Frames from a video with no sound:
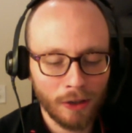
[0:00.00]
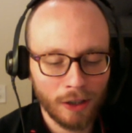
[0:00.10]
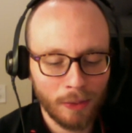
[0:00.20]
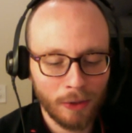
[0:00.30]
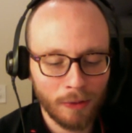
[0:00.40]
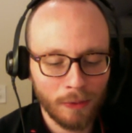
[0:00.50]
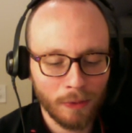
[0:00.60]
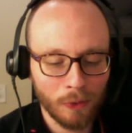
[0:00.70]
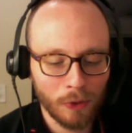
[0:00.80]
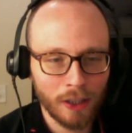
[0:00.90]
That should be
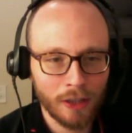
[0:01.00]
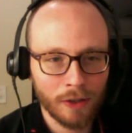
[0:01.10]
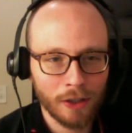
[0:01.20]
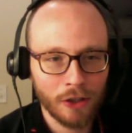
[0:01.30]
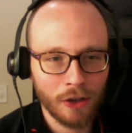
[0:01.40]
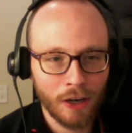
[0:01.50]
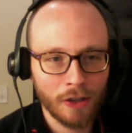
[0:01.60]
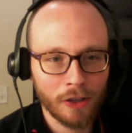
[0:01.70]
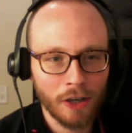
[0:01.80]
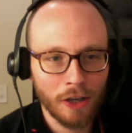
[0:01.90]
really, really
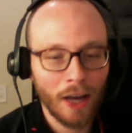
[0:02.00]
strange.